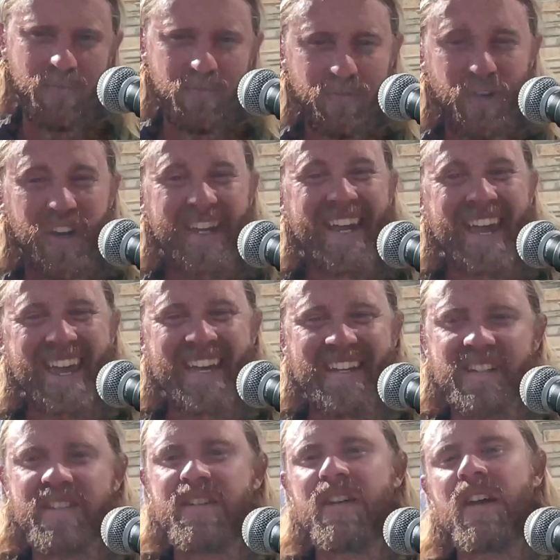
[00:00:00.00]
for
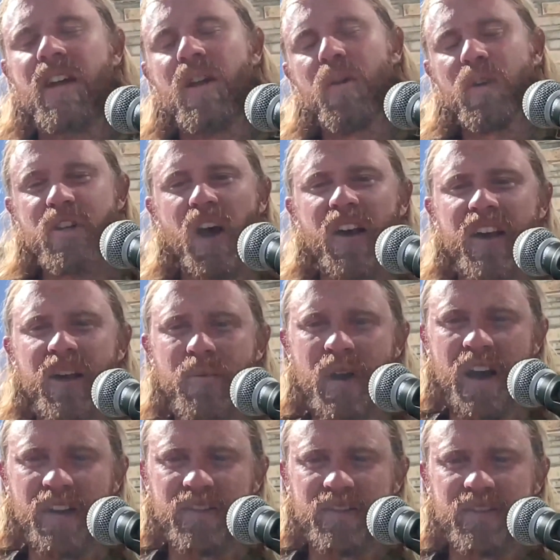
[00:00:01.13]
kids, we're talking
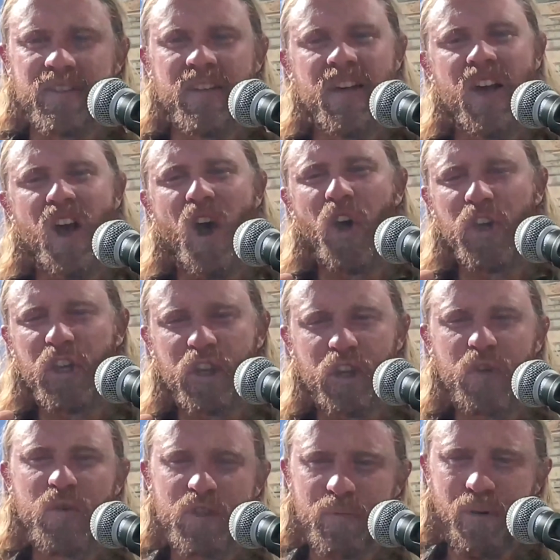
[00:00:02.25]
about a
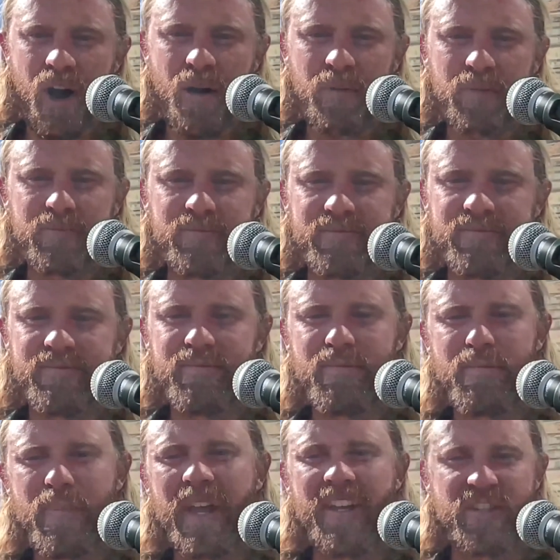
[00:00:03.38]
huge problem.
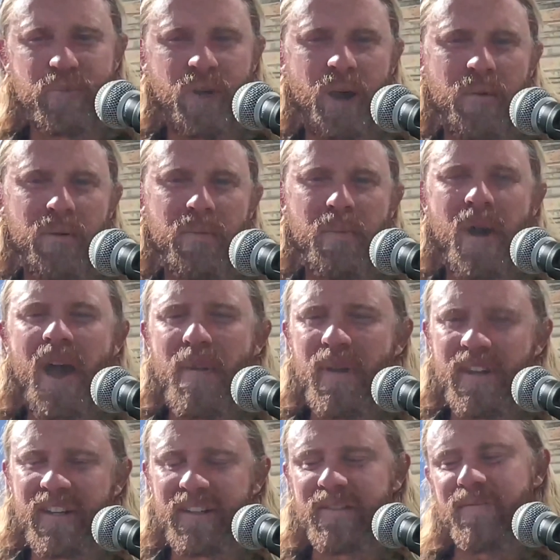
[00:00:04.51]
Biggest problem, in my
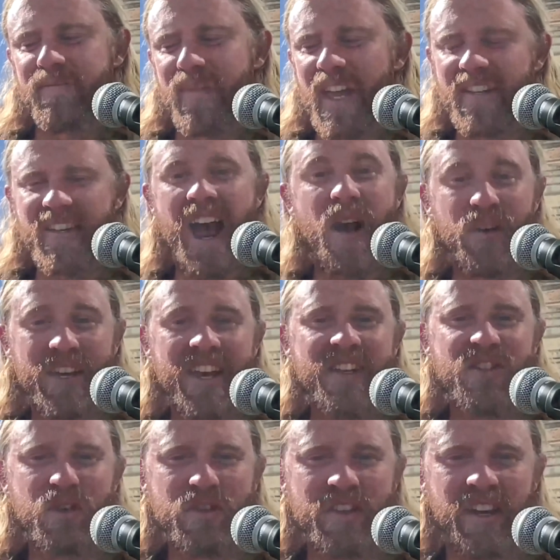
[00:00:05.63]
opinion, is how
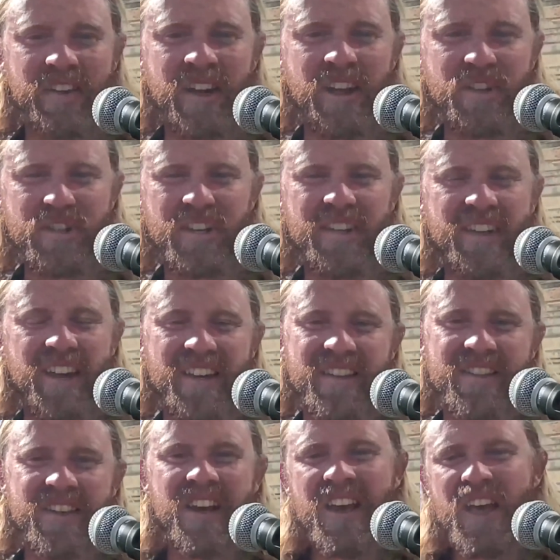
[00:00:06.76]
kids use technology,
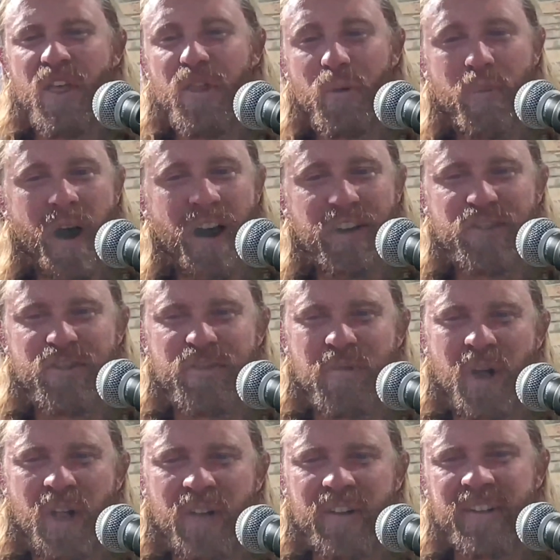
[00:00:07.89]
because their bodies are
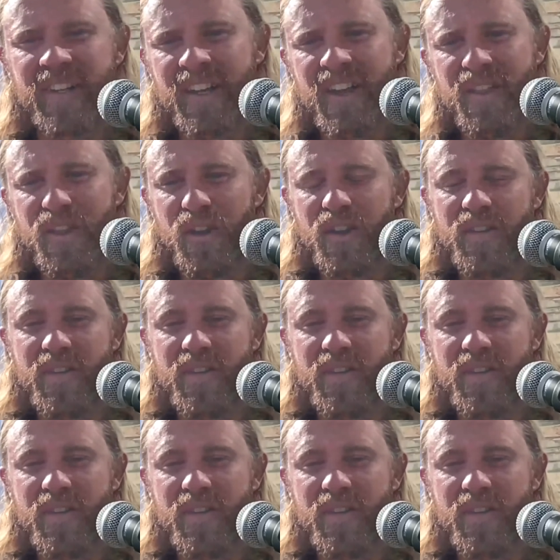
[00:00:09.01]
smaller, their